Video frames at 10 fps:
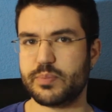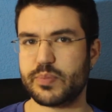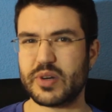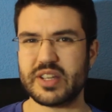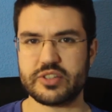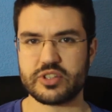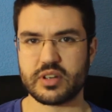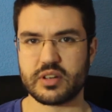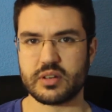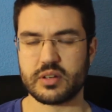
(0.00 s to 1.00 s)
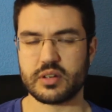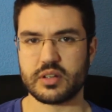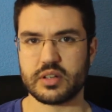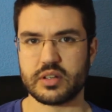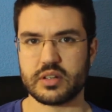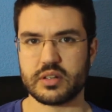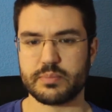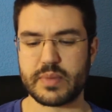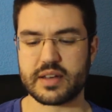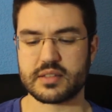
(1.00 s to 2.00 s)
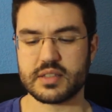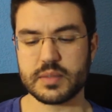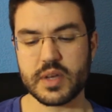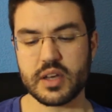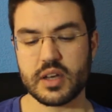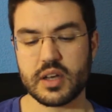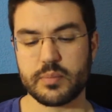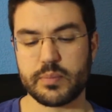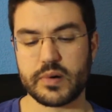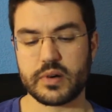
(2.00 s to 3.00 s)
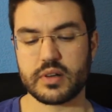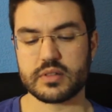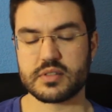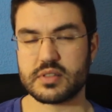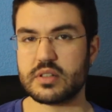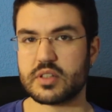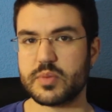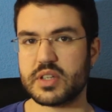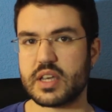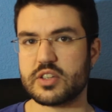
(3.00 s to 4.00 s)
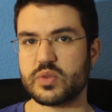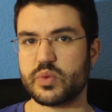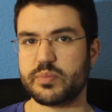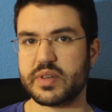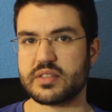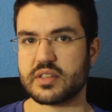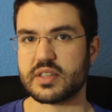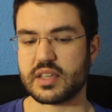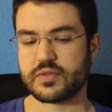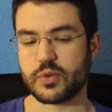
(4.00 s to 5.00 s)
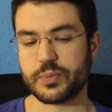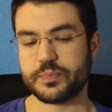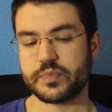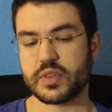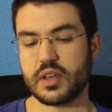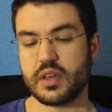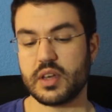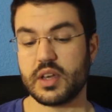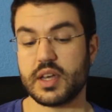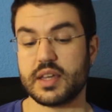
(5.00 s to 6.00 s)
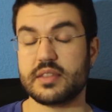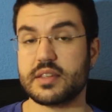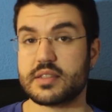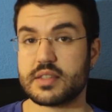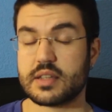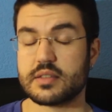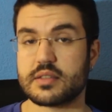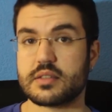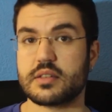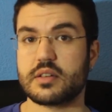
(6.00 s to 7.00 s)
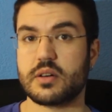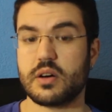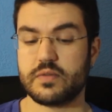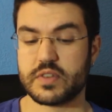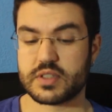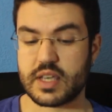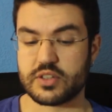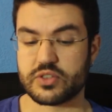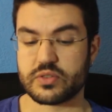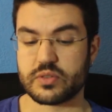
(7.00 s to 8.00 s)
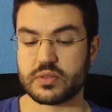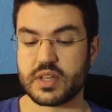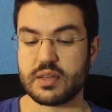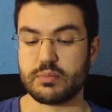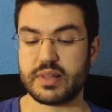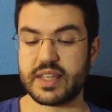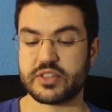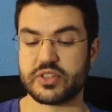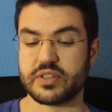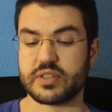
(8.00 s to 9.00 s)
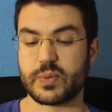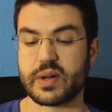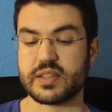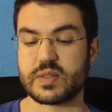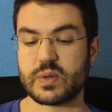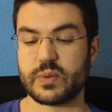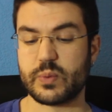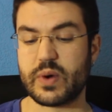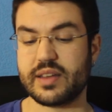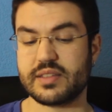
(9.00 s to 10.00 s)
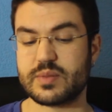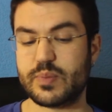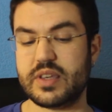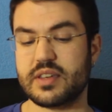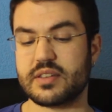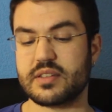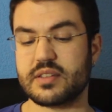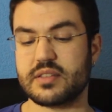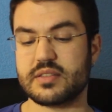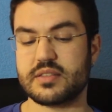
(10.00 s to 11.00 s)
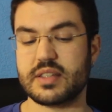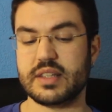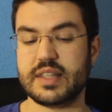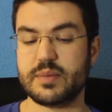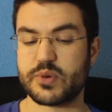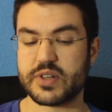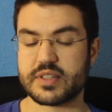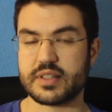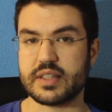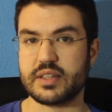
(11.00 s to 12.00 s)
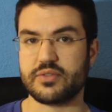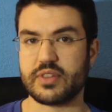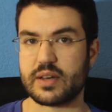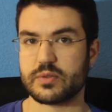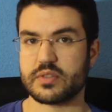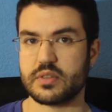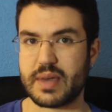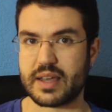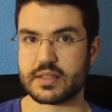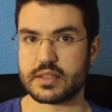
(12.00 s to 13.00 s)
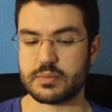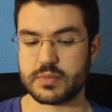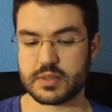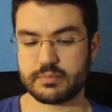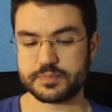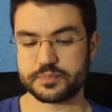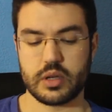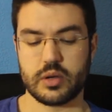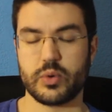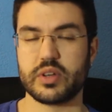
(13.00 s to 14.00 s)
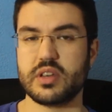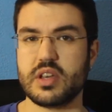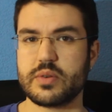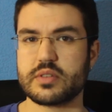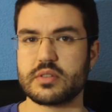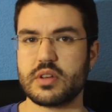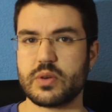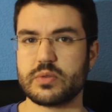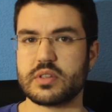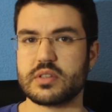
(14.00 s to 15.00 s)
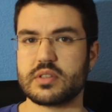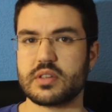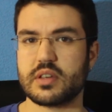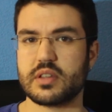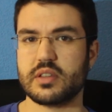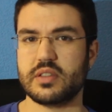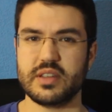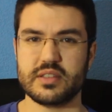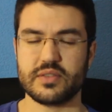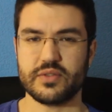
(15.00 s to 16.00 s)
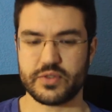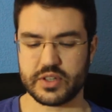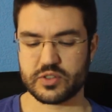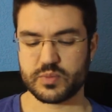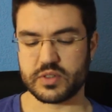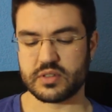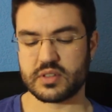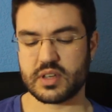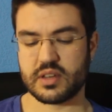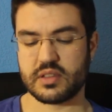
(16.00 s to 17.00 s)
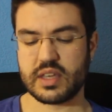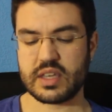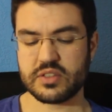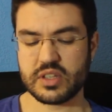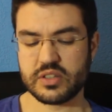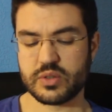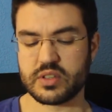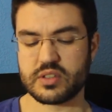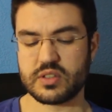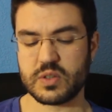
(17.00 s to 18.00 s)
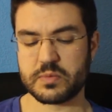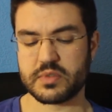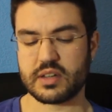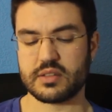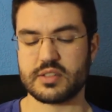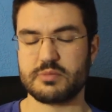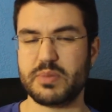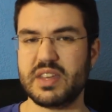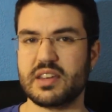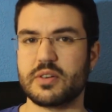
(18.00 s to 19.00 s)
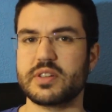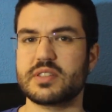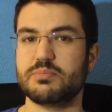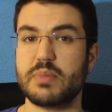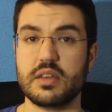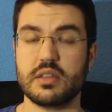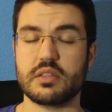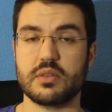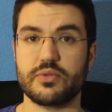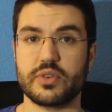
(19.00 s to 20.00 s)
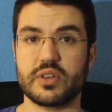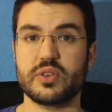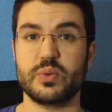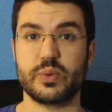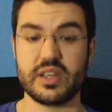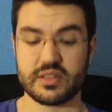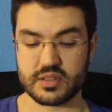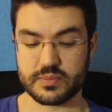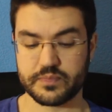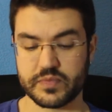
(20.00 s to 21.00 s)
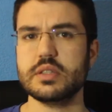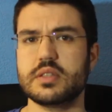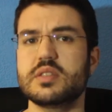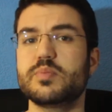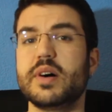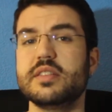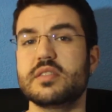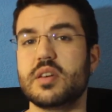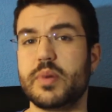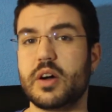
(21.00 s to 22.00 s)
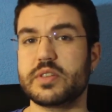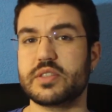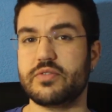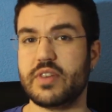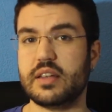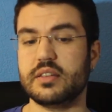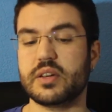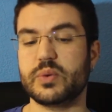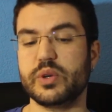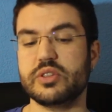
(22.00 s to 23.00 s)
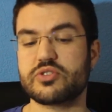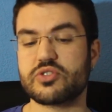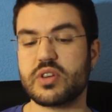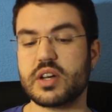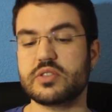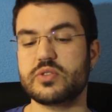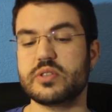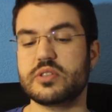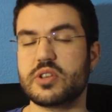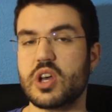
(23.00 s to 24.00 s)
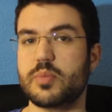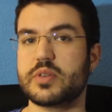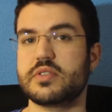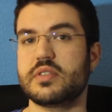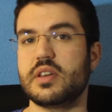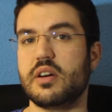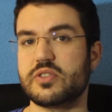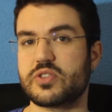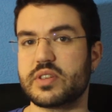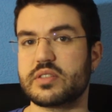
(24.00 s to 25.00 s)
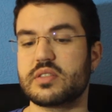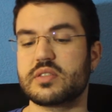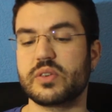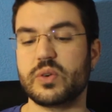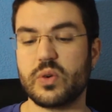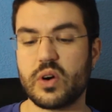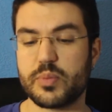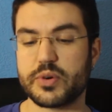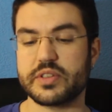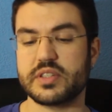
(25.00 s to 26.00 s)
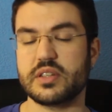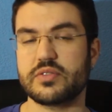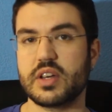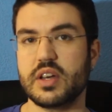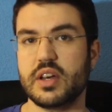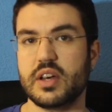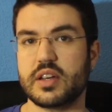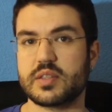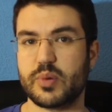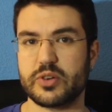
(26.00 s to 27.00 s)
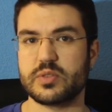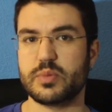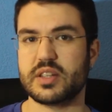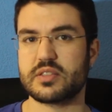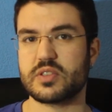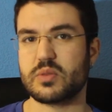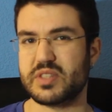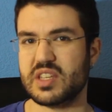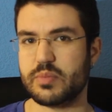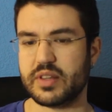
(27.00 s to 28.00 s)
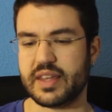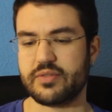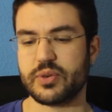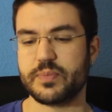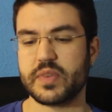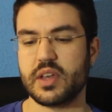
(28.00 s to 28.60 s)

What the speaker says: breach a maxim, but still communication would be successful. In this sense, conversational implicatures arise where the speaker deliberately flouts the maxims. When hearers notice these infringements, they continue to assume that the speaker is making them for a good reason. Despite the apparent failure, we try to interpret the utterance as cooperative as possible at some deeper level.